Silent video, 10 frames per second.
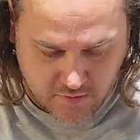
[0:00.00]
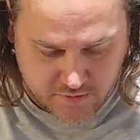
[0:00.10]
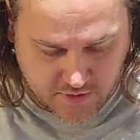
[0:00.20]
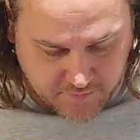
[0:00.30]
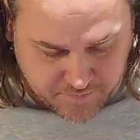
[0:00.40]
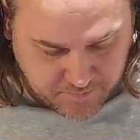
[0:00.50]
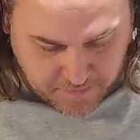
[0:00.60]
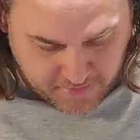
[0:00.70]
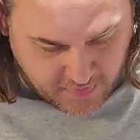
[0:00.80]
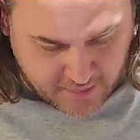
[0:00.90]
You see,
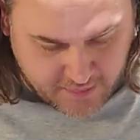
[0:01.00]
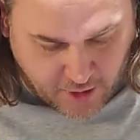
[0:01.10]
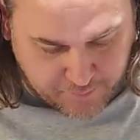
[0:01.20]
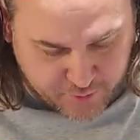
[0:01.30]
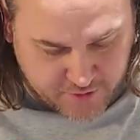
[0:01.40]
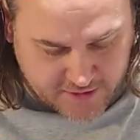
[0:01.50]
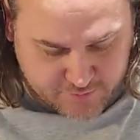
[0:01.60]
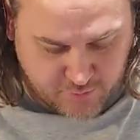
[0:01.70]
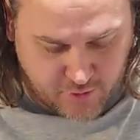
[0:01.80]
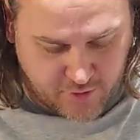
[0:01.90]
now I put
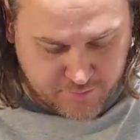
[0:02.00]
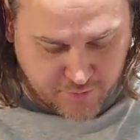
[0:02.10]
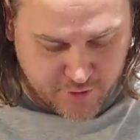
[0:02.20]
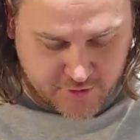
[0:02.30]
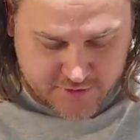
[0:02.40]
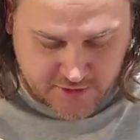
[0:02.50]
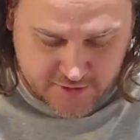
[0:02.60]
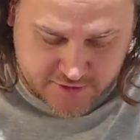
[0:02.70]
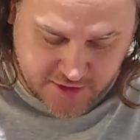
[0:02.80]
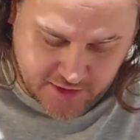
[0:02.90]
that one on, but you can
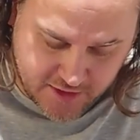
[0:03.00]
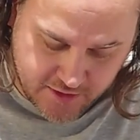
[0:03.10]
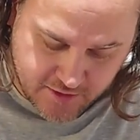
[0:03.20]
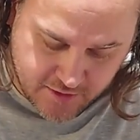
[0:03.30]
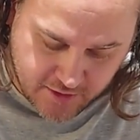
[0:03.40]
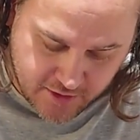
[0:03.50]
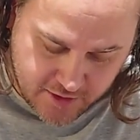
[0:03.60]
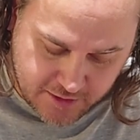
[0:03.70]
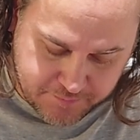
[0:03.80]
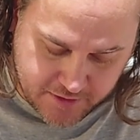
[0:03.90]
still see a
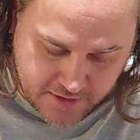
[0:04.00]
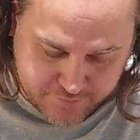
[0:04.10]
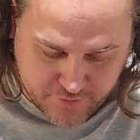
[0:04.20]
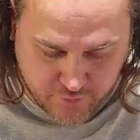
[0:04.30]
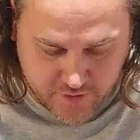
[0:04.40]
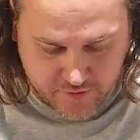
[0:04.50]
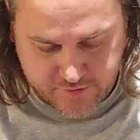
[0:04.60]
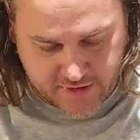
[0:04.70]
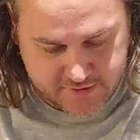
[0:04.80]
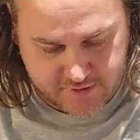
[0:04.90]
little bit left over here,
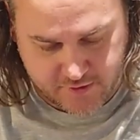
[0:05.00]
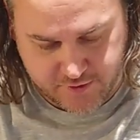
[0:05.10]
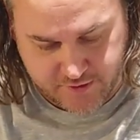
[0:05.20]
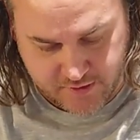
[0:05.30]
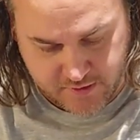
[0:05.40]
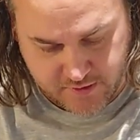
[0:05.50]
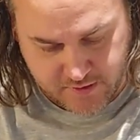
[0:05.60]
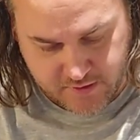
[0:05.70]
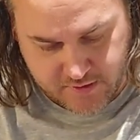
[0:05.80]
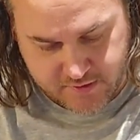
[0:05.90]
so that's not good.
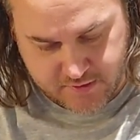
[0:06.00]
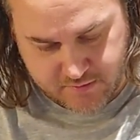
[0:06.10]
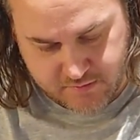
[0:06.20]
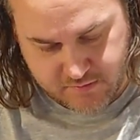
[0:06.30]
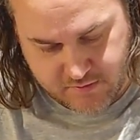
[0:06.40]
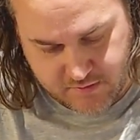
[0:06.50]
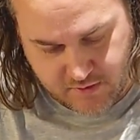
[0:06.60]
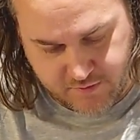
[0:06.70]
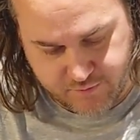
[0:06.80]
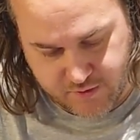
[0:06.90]
So
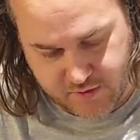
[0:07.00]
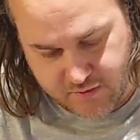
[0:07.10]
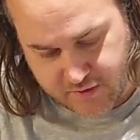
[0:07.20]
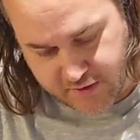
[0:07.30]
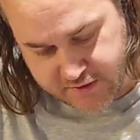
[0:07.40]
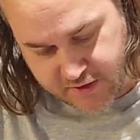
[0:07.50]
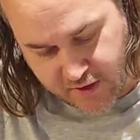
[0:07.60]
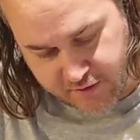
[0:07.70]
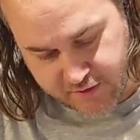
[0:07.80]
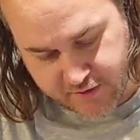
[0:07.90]
off we go, and there's a
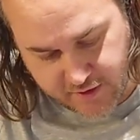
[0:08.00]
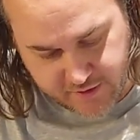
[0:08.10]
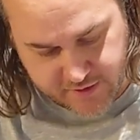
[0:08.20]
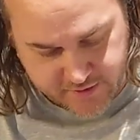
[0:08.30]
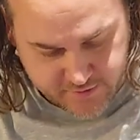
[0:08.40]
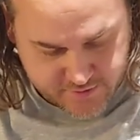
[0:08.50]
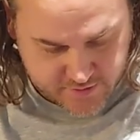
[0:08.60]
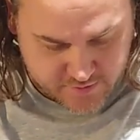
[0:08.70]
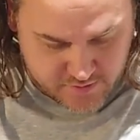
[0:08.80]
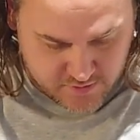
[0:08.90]
lot in the other end,
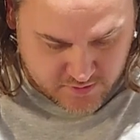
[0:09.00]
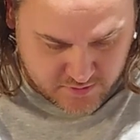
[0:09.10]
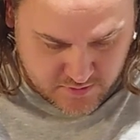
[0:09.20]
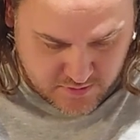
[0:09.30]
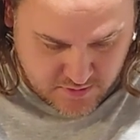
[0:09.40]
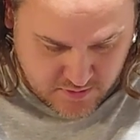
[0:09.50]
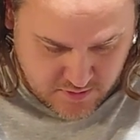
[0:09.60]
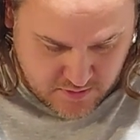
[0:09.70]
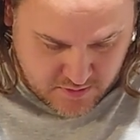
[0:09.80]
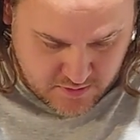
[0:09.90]
so
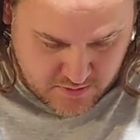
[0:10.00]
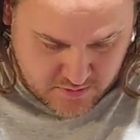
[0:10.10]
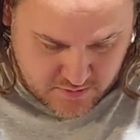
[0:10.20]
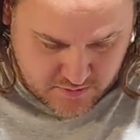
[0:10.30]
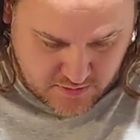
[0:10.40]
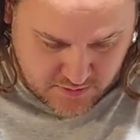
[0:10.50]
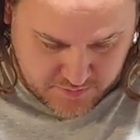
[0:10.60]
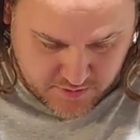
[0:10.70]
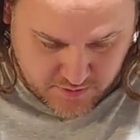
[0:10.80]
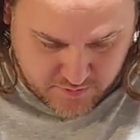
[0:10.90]
just a little
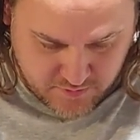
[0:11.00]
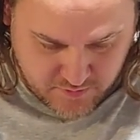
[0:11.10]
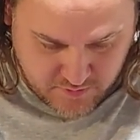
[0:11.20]
bit here.